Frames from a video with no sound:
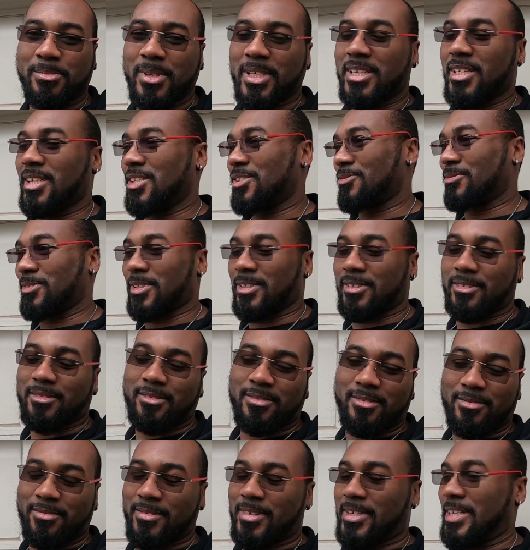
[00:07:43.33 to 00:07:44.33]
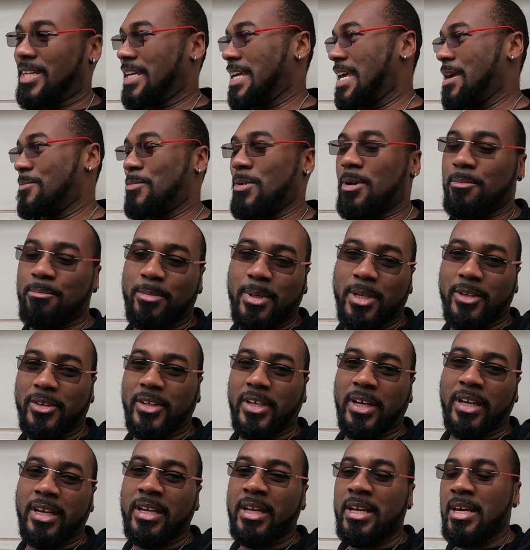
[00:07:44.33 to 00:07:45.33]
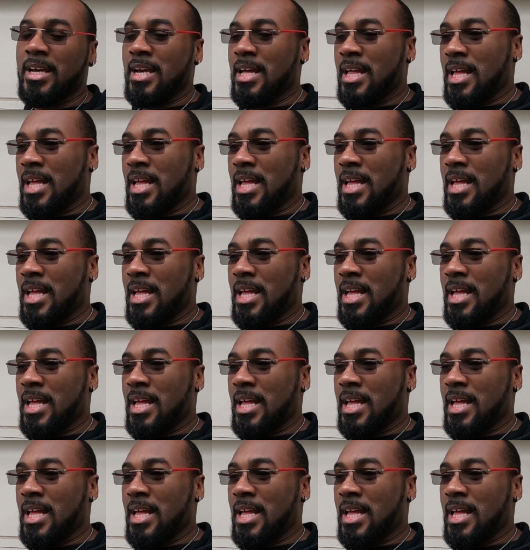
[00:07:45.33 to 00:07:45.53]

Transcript: because we're gonna keep on building.